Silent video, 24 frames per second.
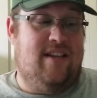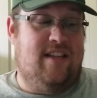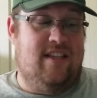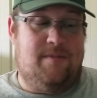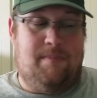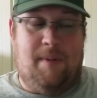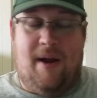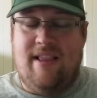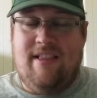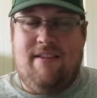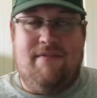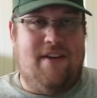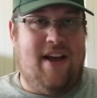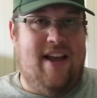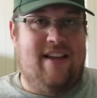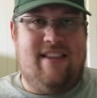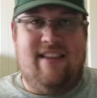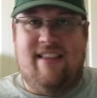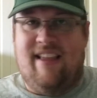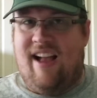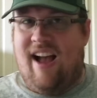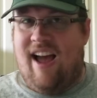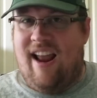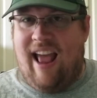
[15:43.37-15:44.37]
despite the fact
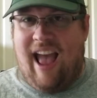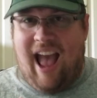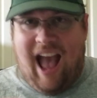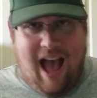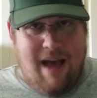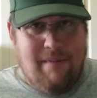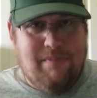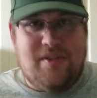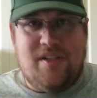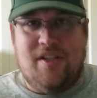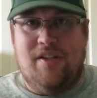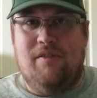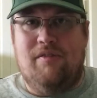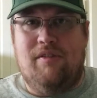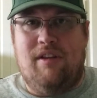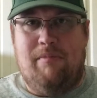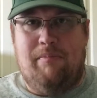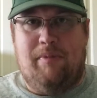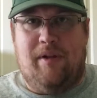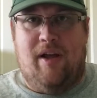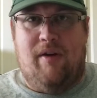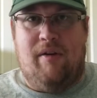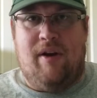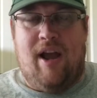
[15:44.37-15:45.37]
that they got absolutely
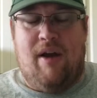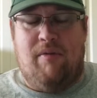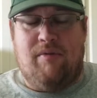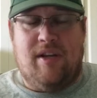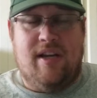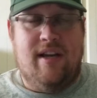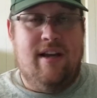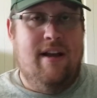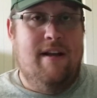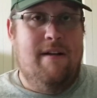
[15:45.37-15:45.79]
blown out,